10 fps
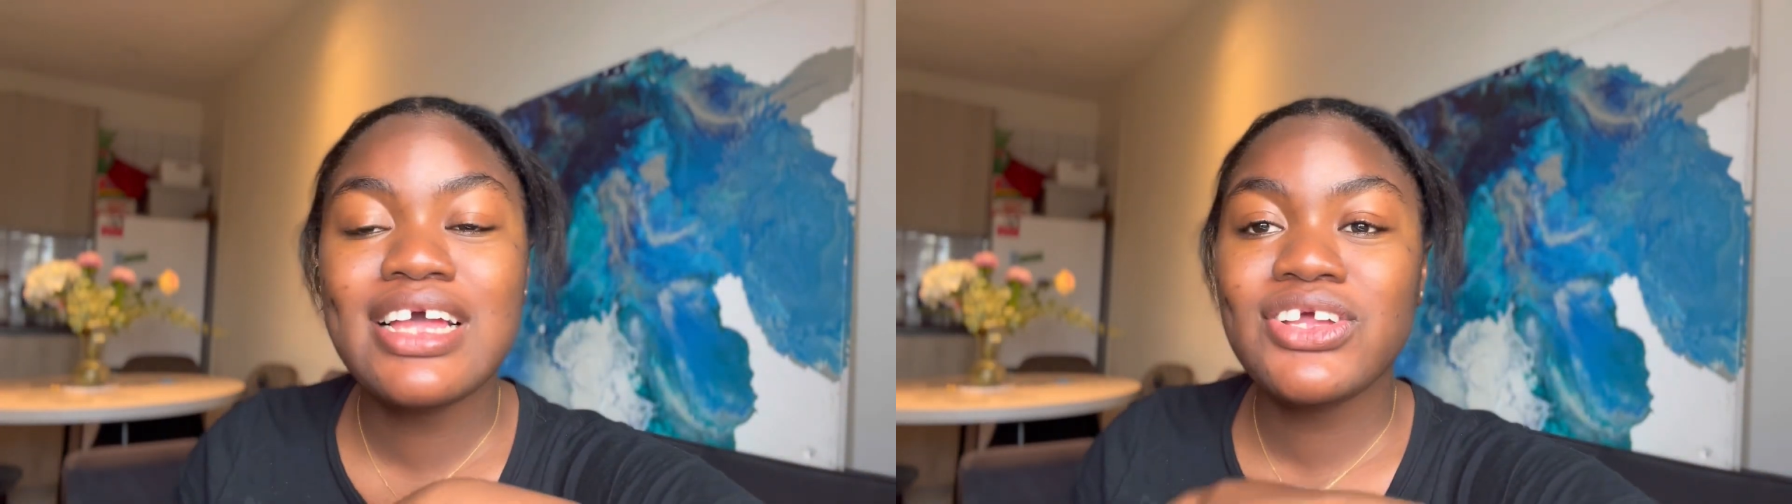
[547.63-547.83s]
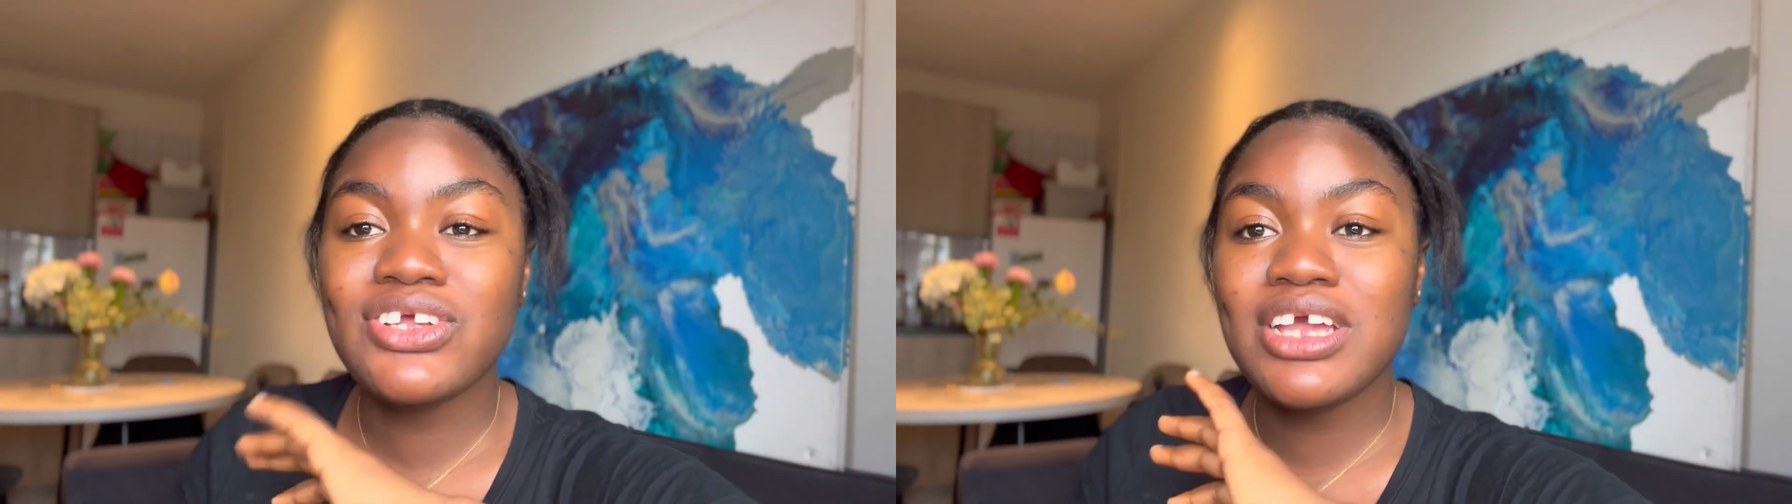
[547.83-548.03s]

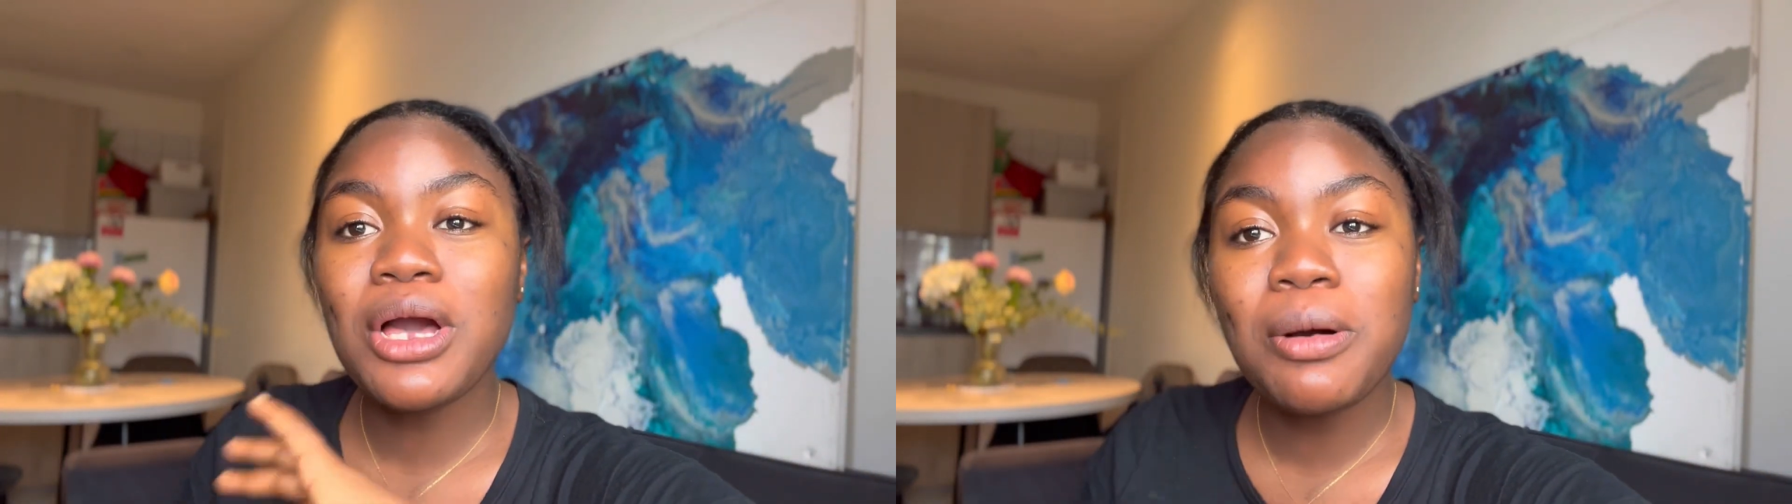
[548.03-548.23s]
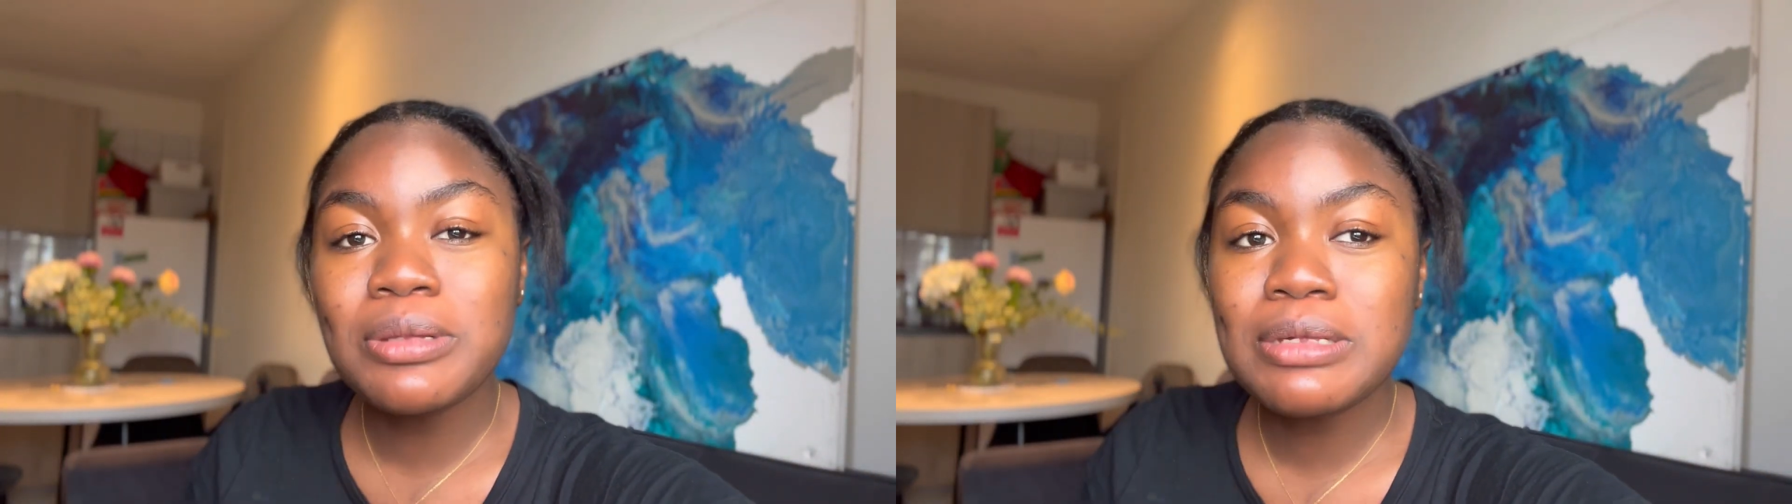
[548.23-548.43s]
She
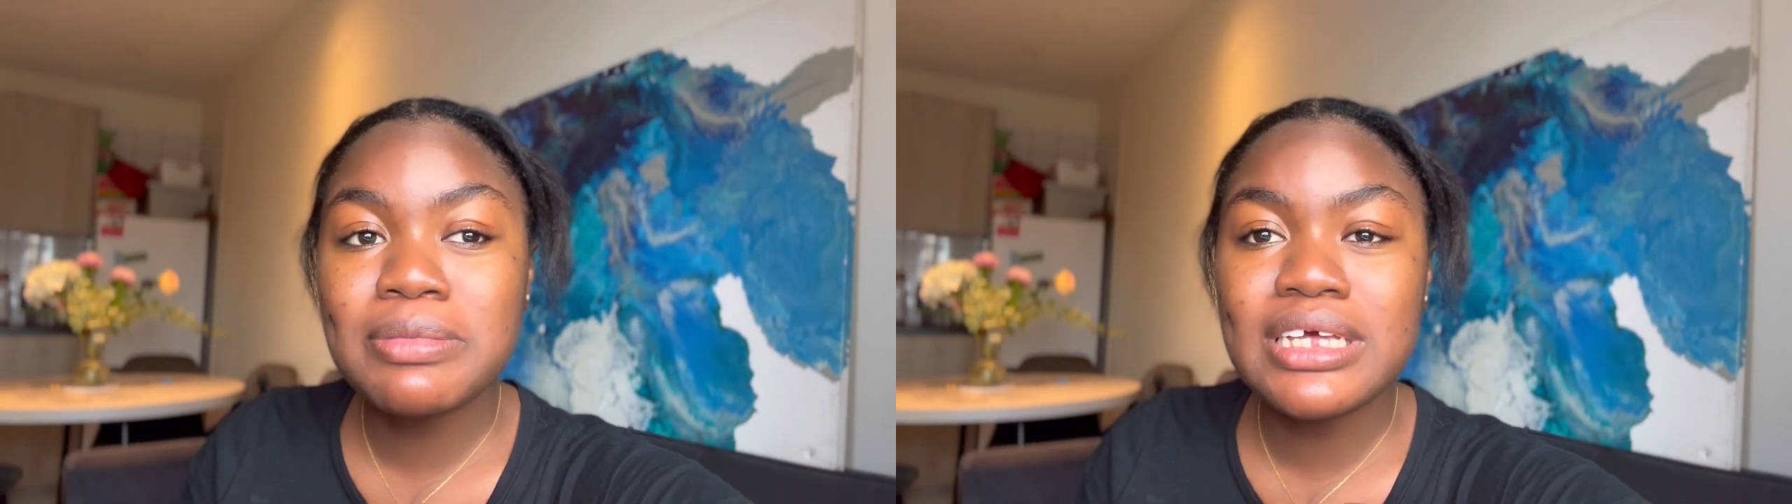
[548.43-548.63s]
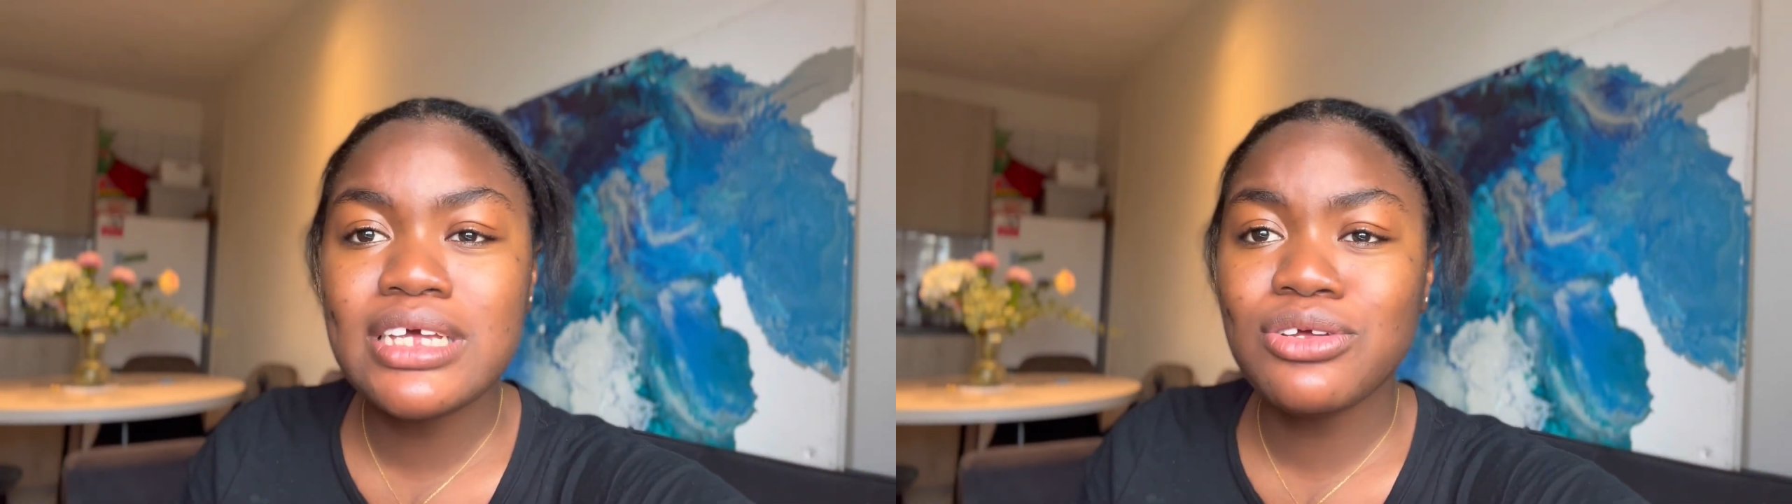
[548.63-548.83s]
helped
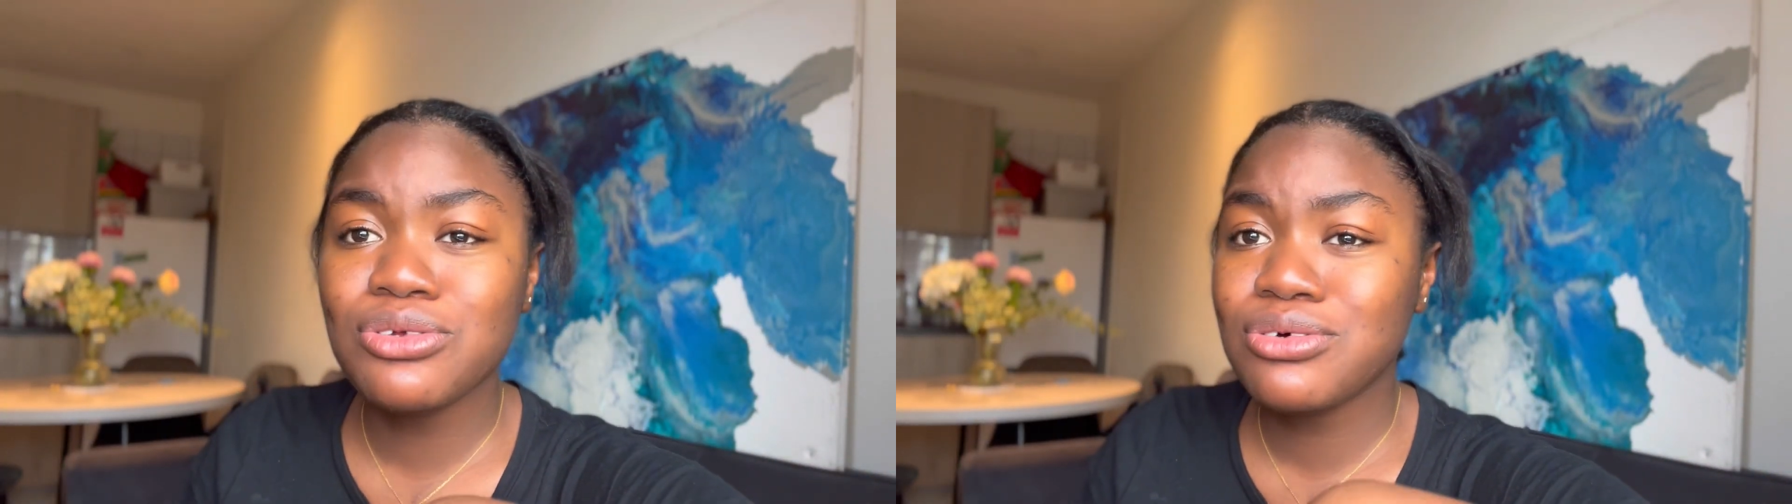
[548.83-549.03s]
me,